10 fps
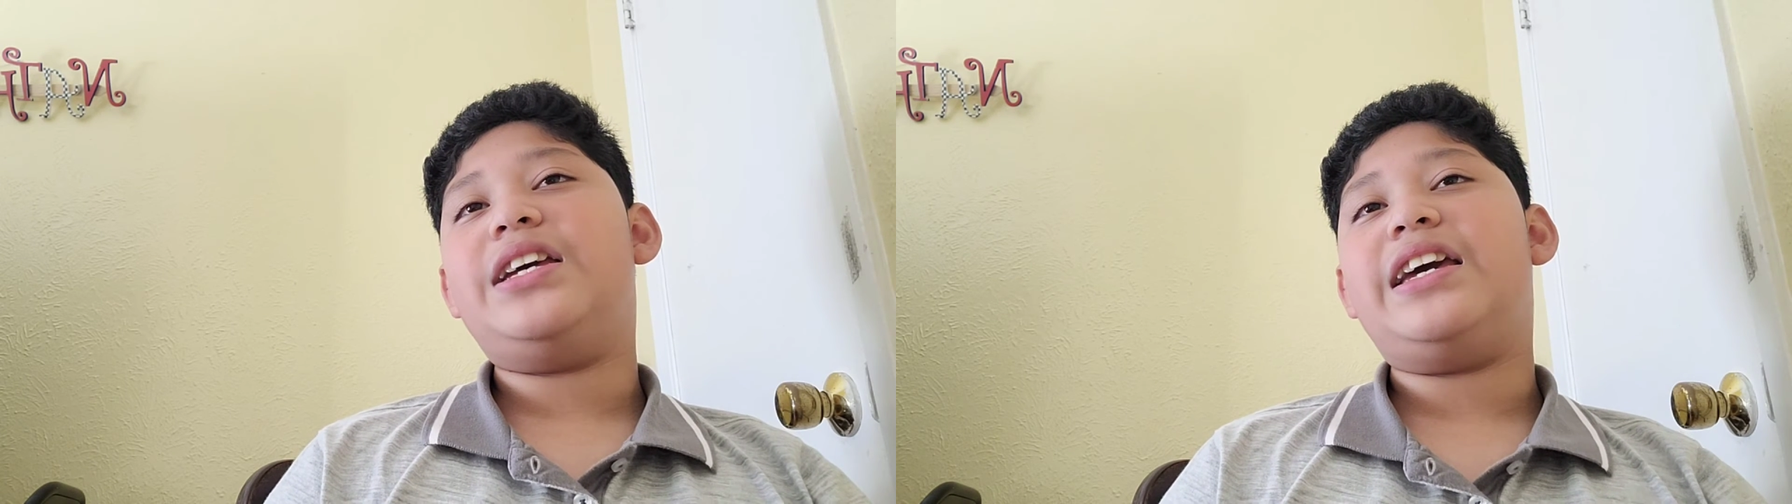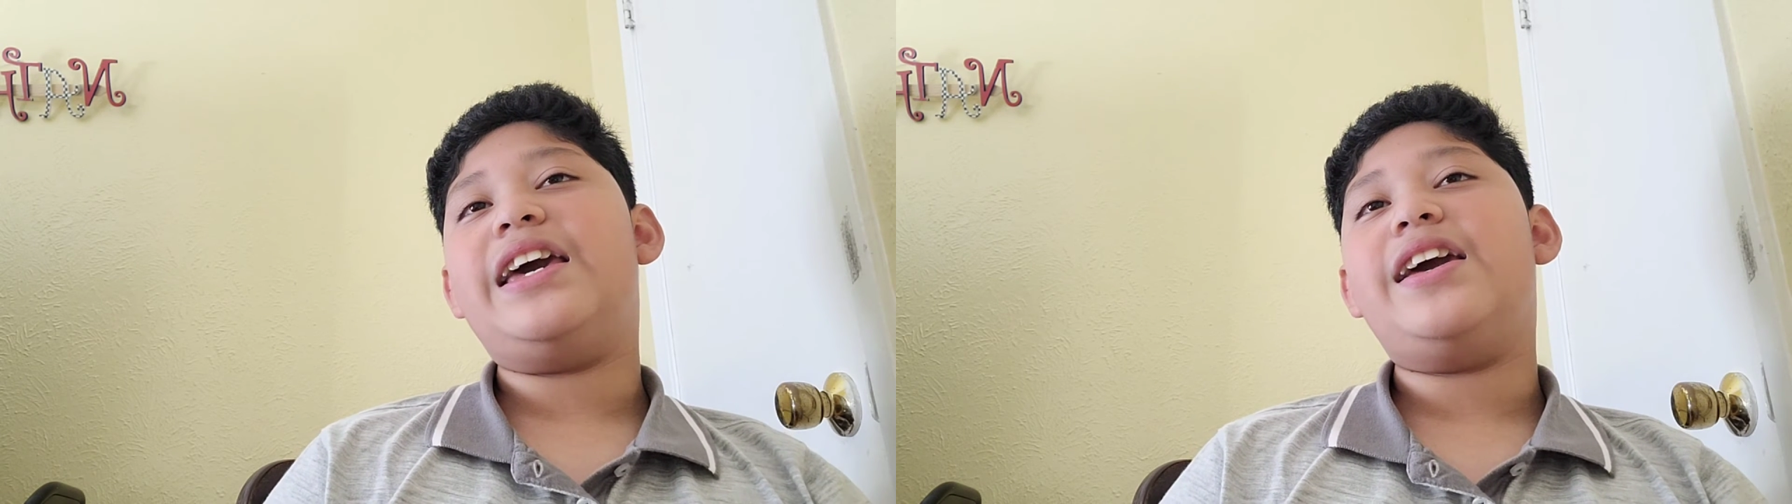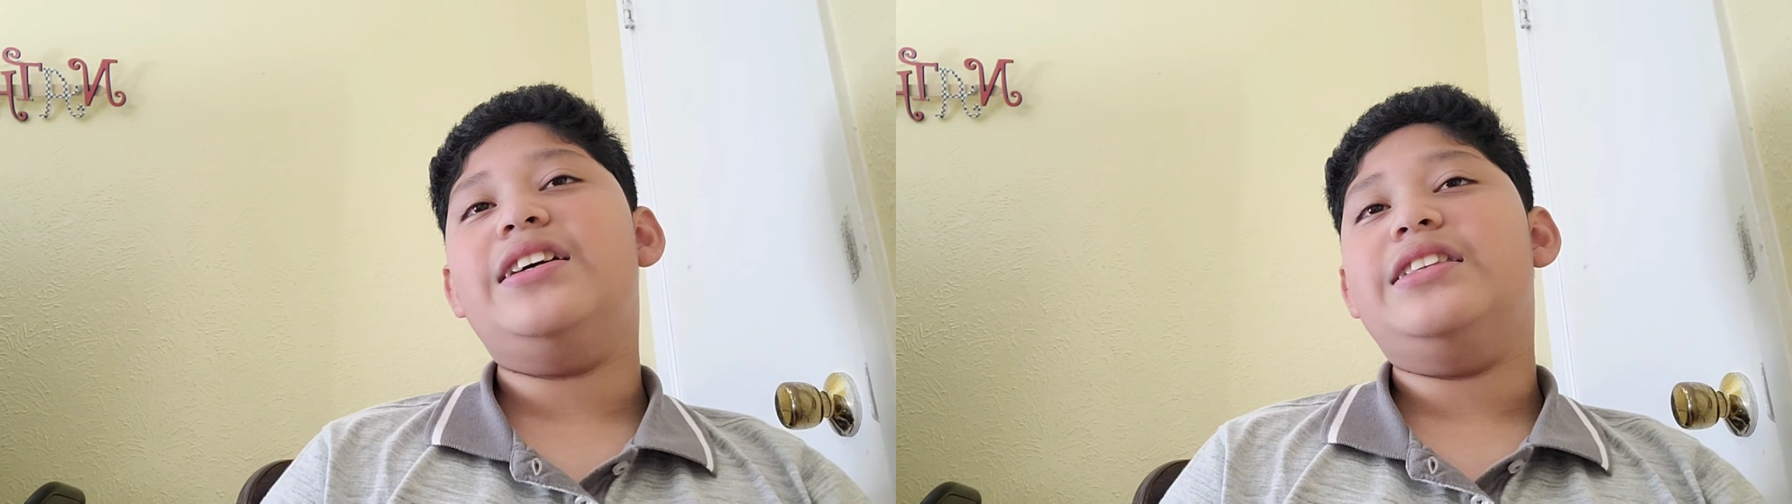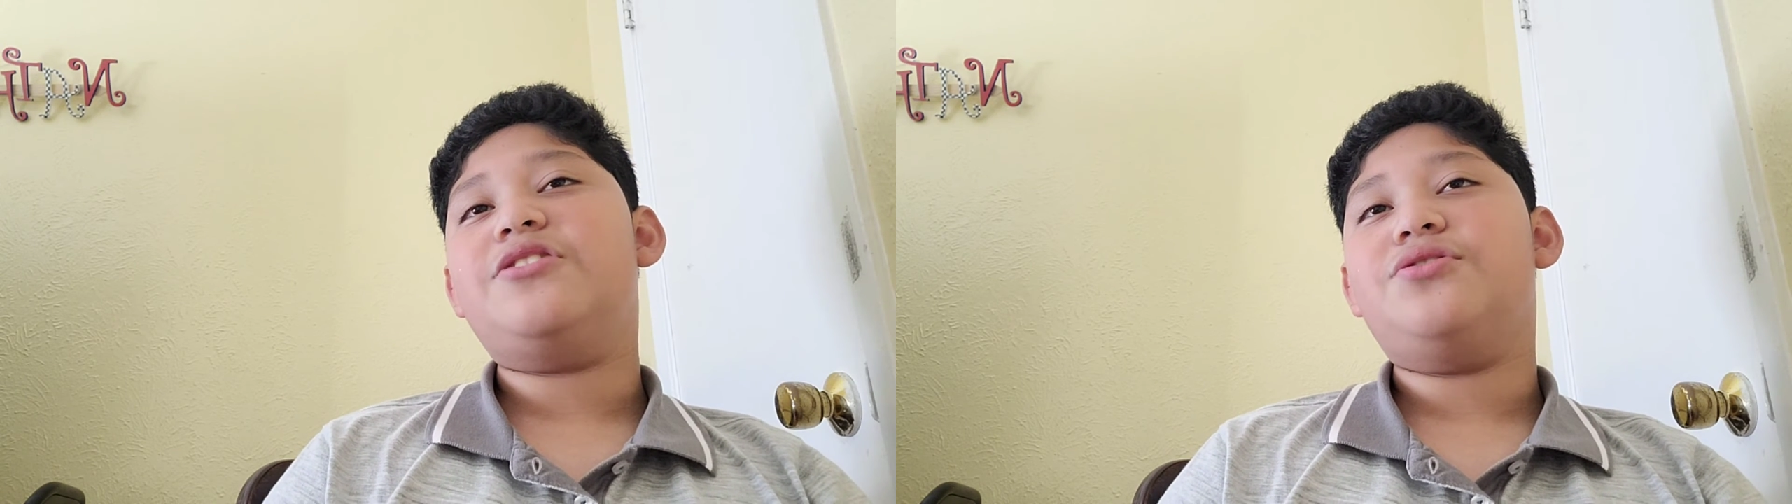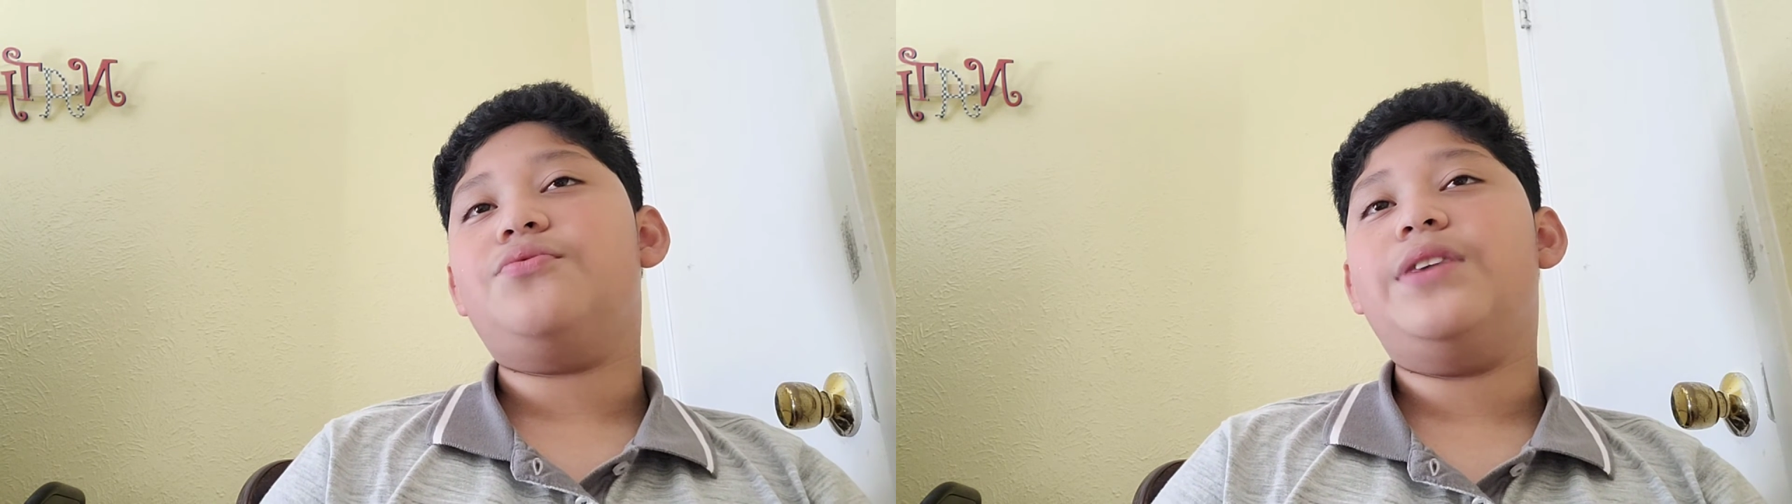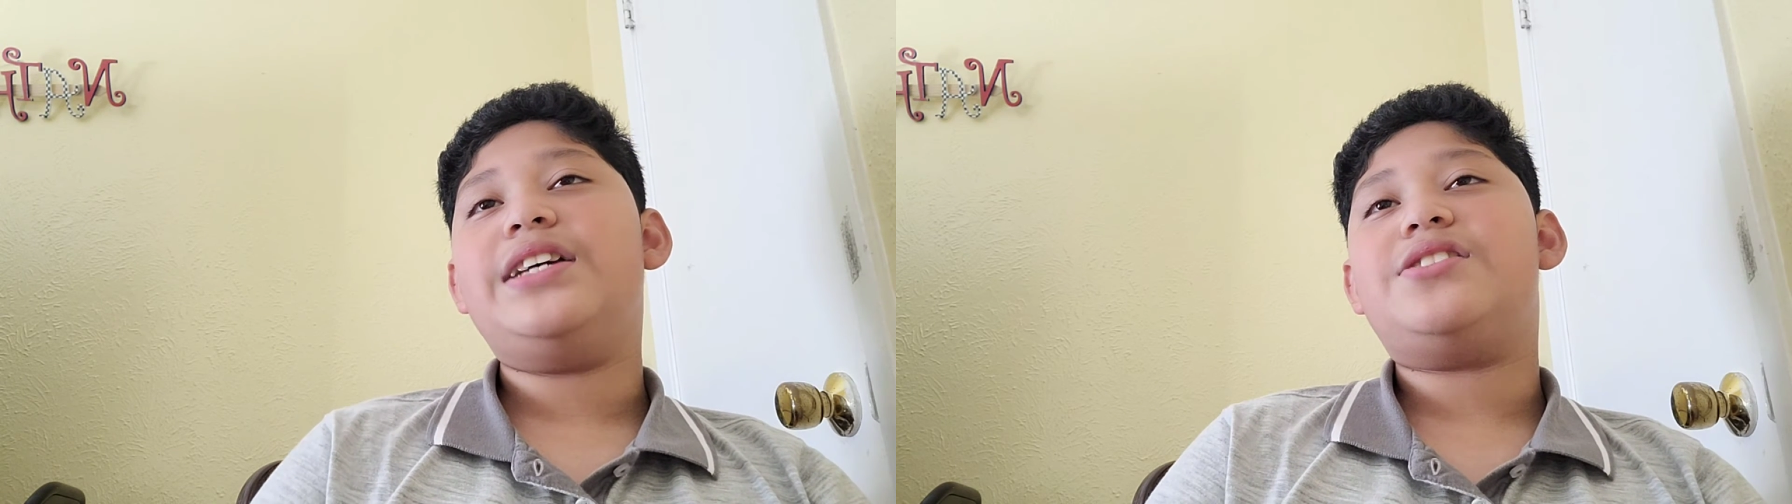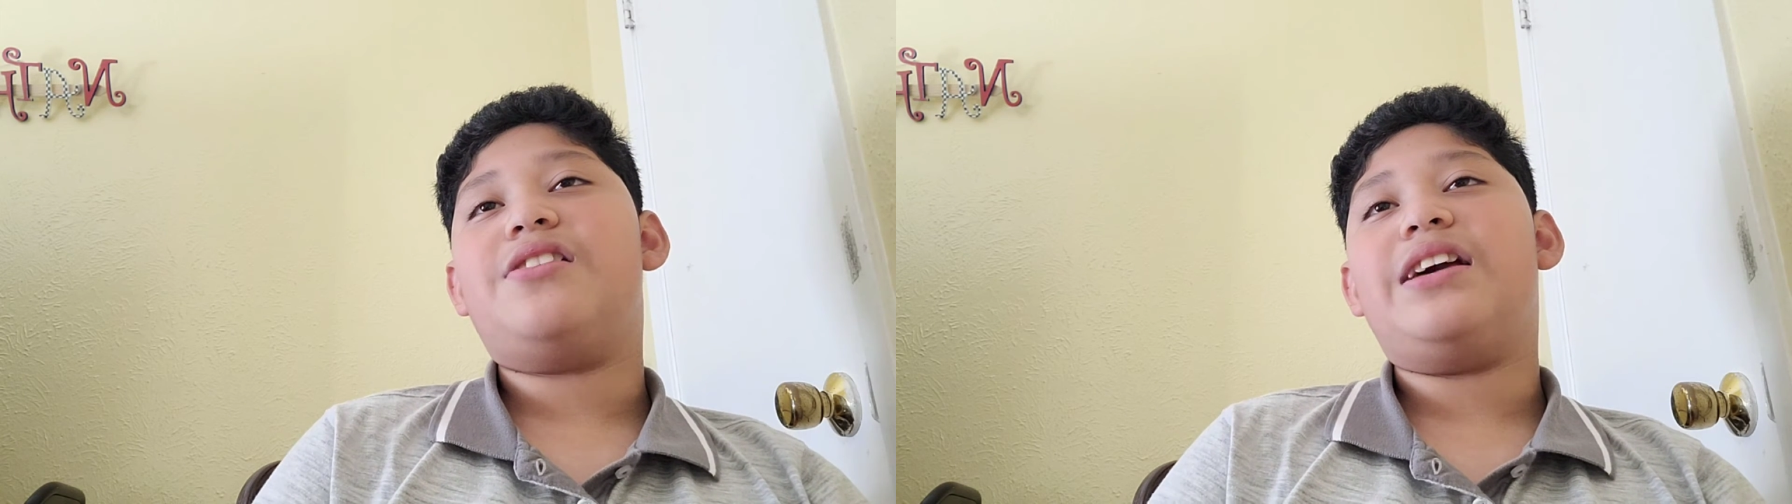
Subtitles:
hey, there's ways to